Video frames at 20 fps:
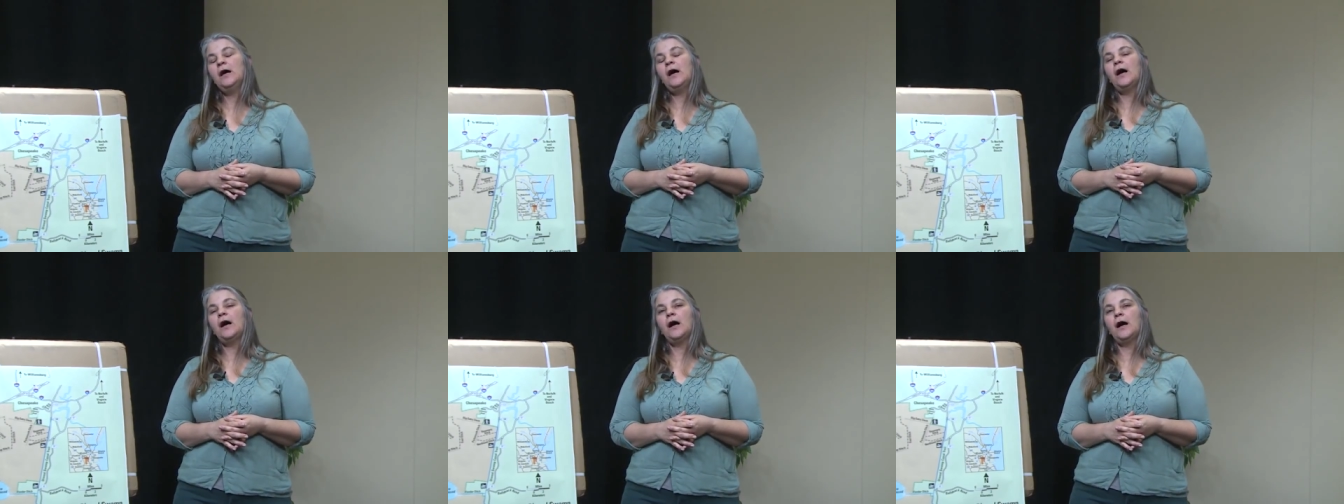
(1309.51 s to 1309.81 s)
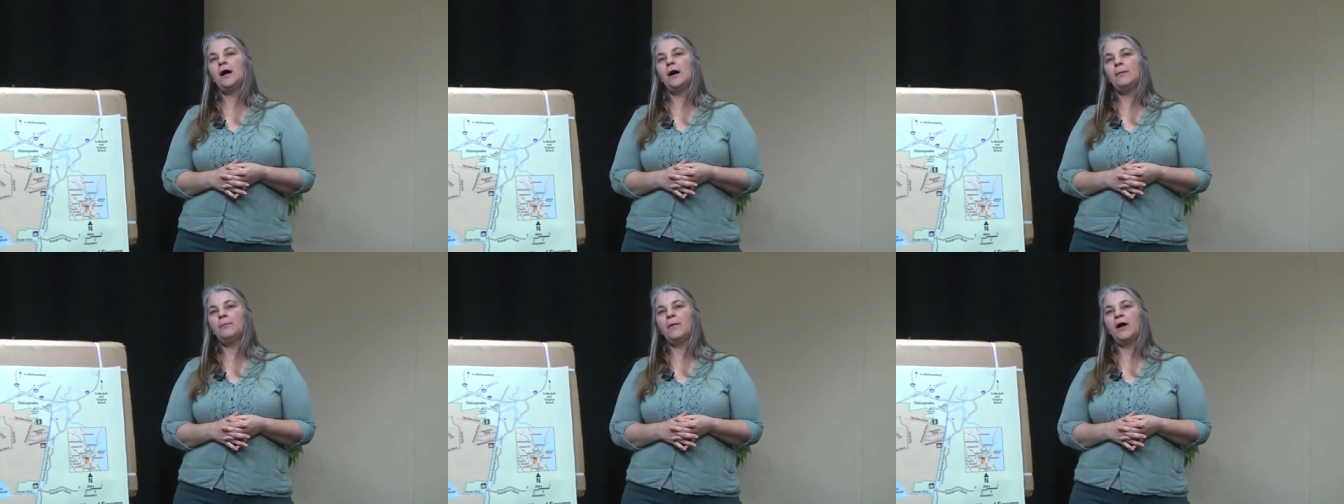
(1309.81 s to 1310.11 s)

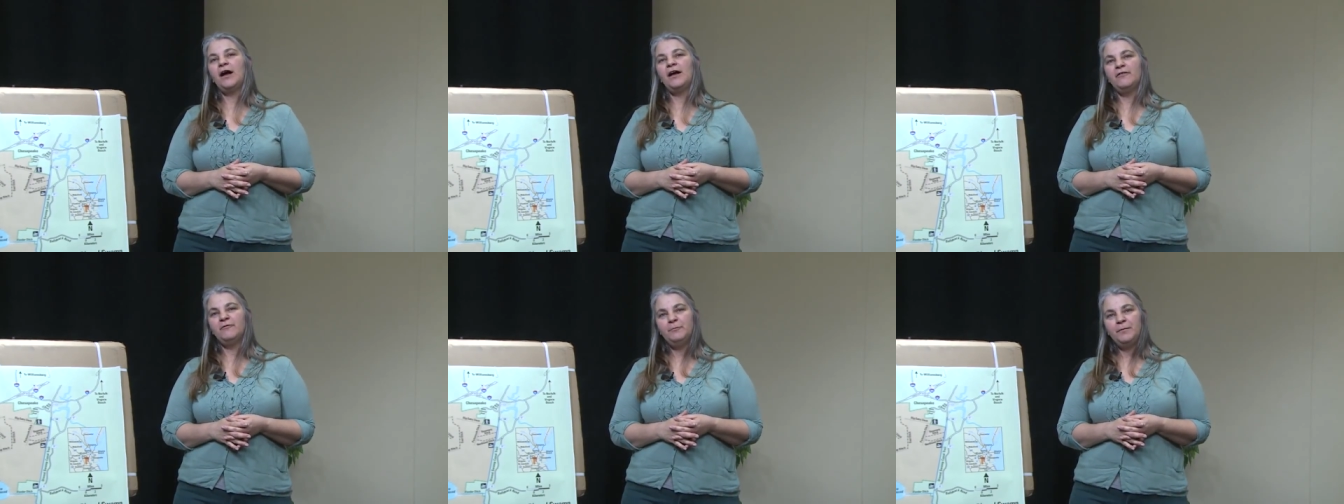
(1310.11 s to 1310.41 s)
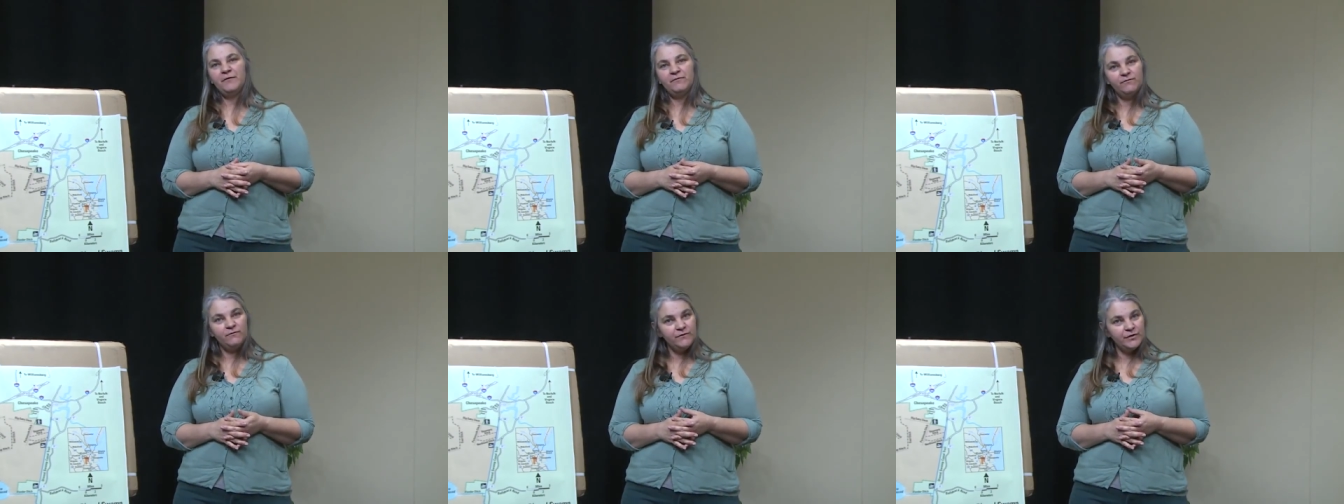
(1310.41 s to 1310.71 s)
Um, I have
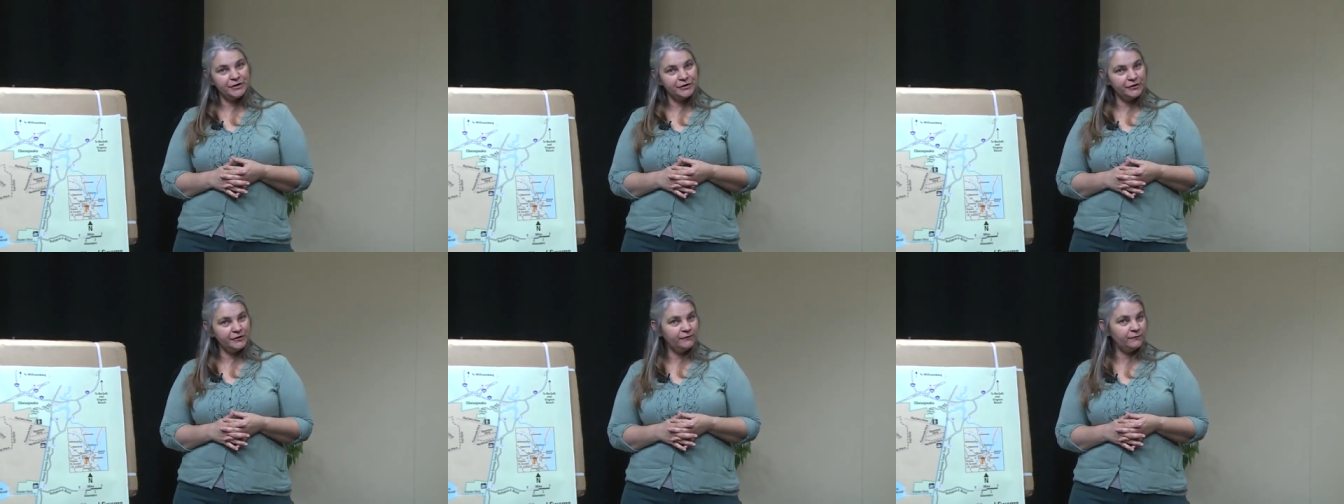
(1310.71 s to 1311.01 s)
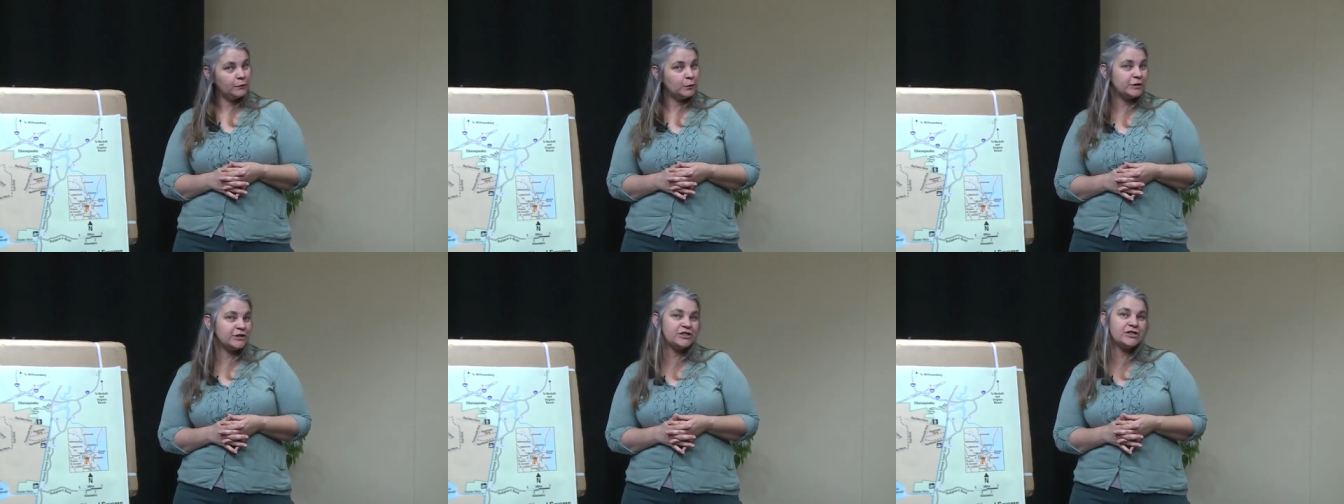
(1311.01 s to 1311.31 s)
been very
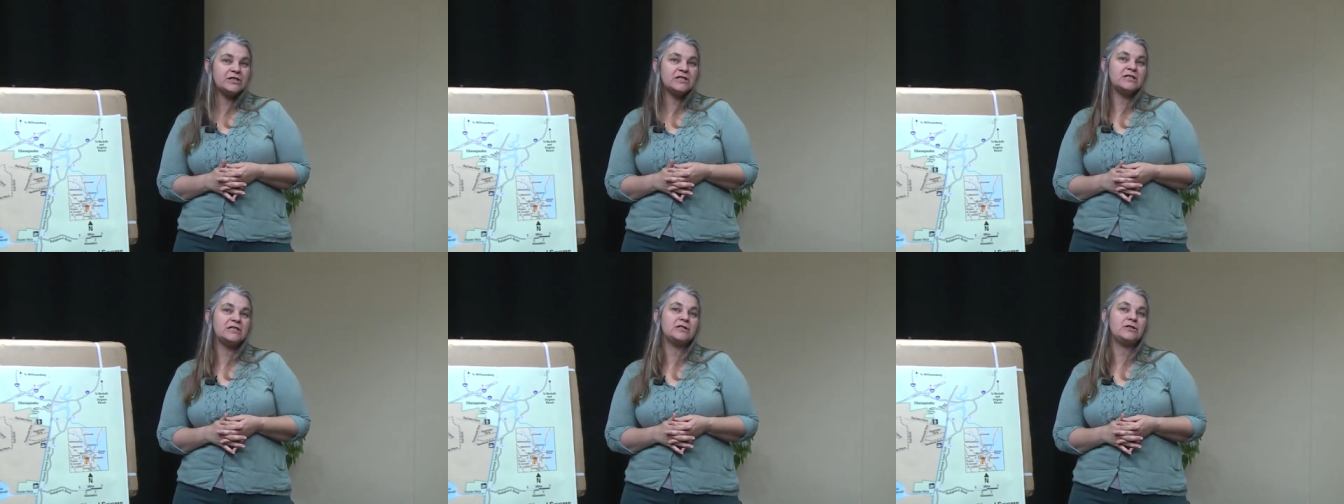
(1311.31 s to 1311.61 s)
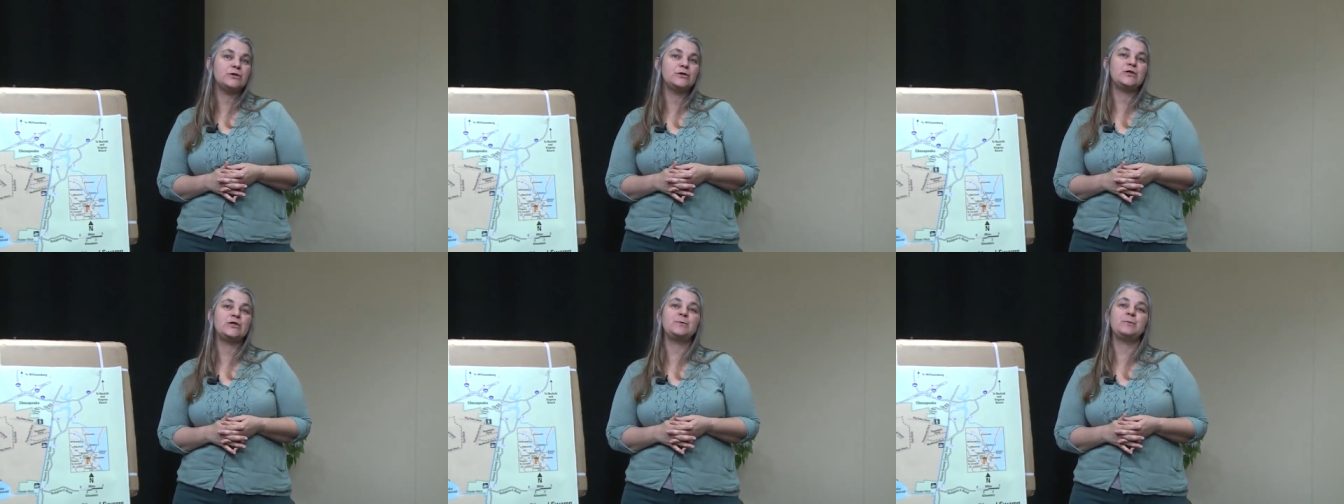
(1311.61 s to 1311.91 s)
fortunate
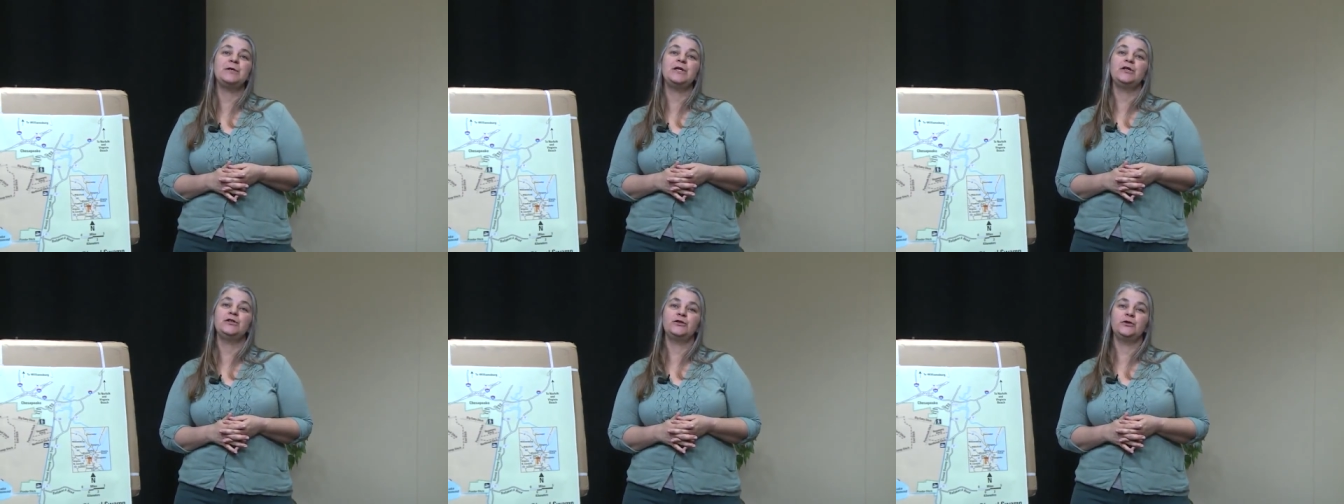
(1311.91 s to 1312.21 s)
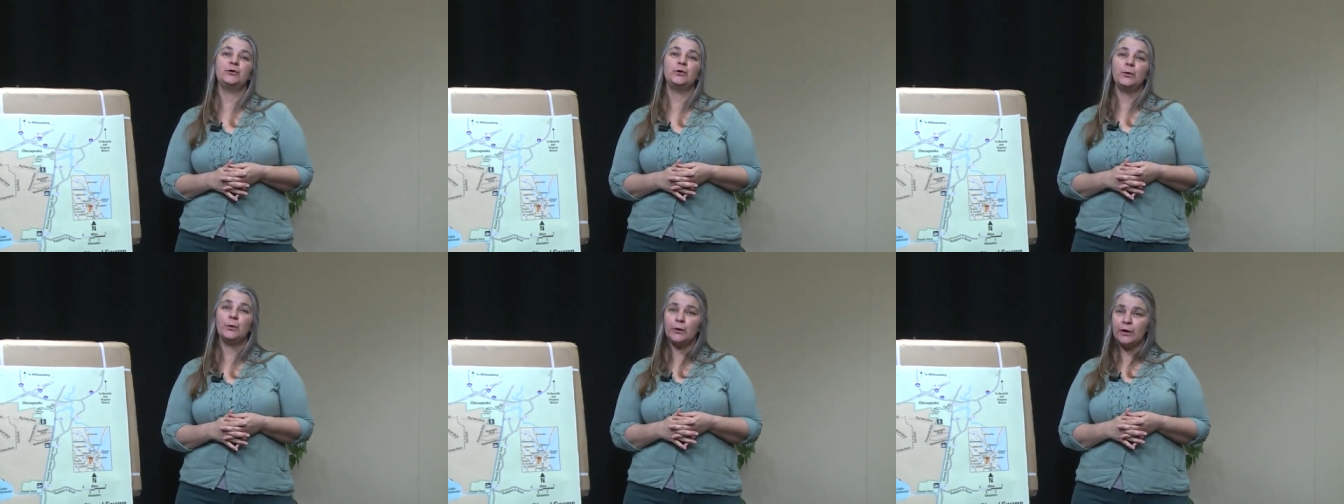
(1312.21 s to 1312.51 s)
to speak
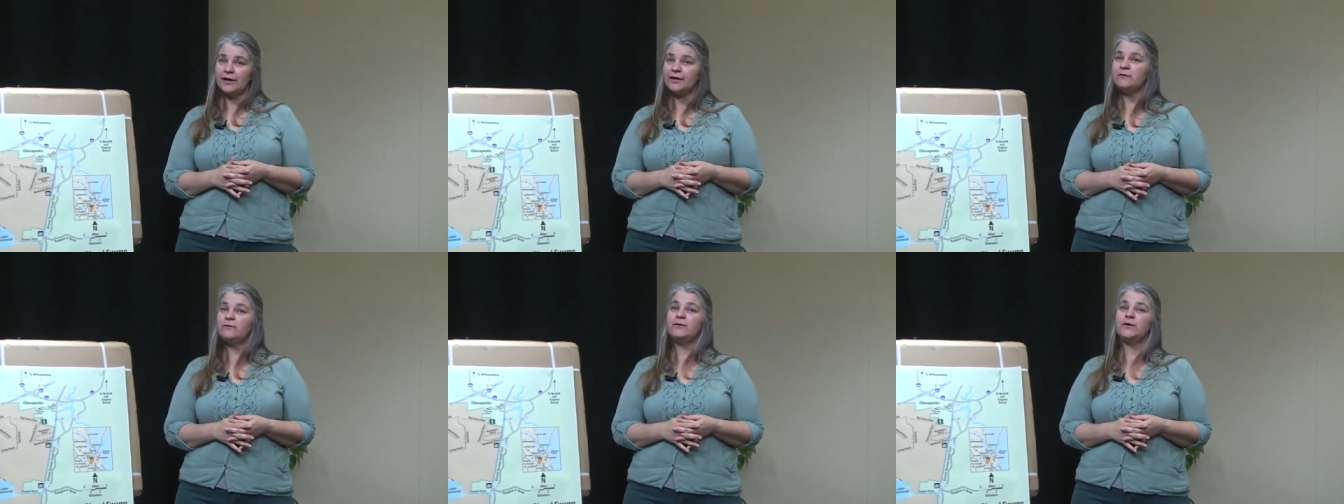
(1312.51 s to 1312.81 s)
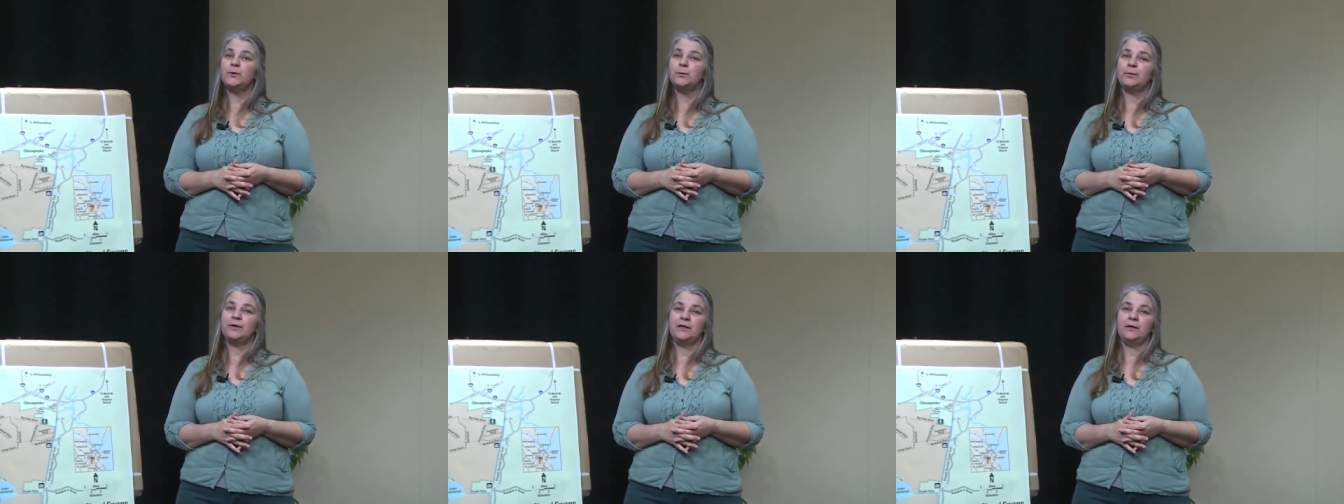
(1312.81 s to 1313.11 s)
to quite a
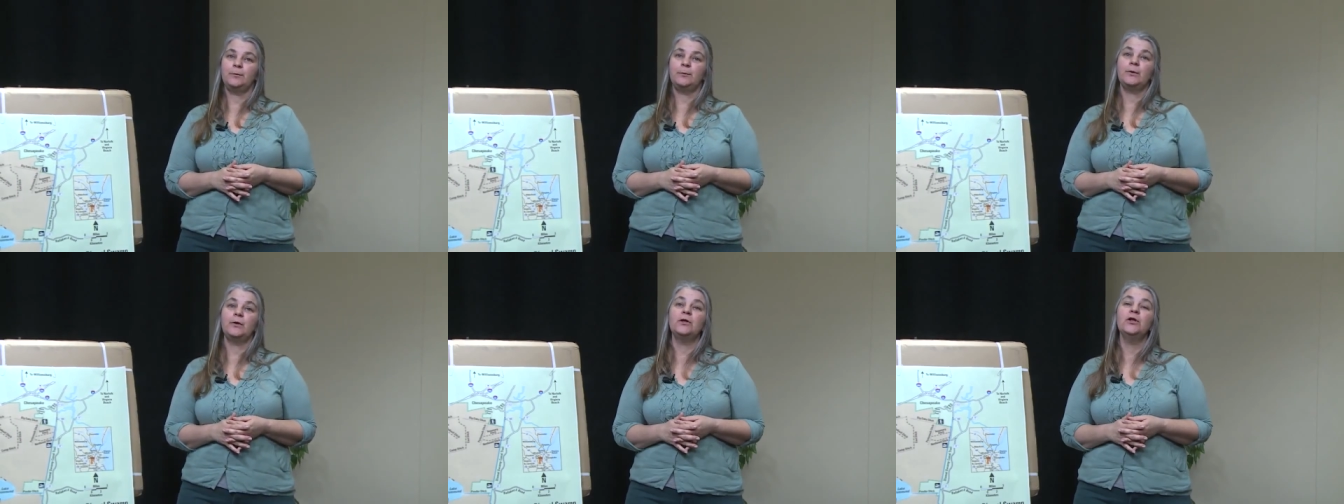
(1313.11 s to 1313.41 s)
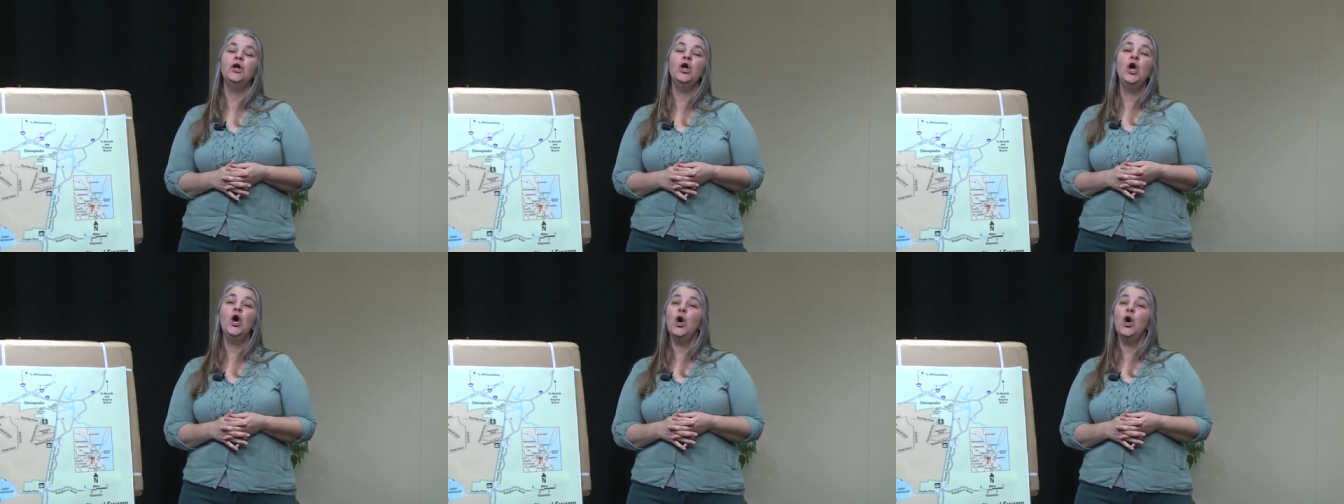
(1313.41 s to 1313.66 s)
few people